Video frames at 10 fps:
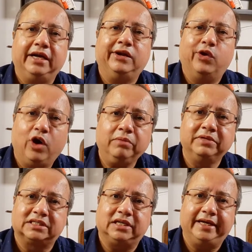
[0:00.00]

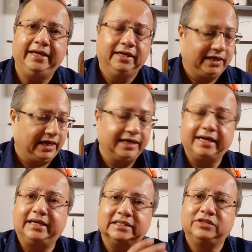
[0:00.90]
enormously and
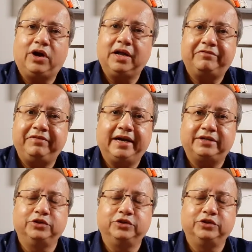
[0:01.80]
it does not affect,